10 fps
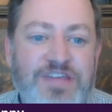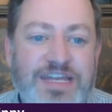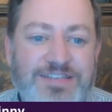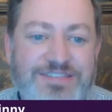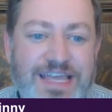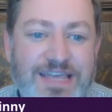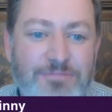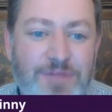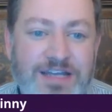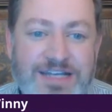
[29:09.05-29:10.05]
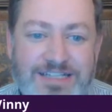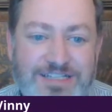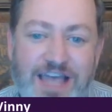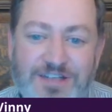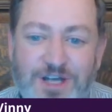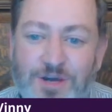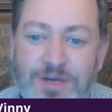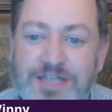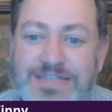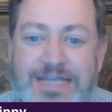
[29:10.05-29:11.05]
Vinny saying Atari
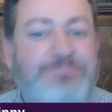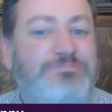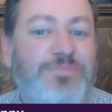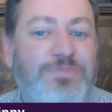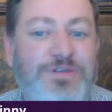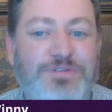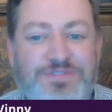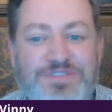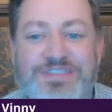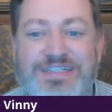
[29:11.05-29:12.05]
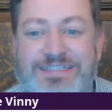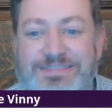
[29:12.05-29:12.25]
what? Yeah, it's.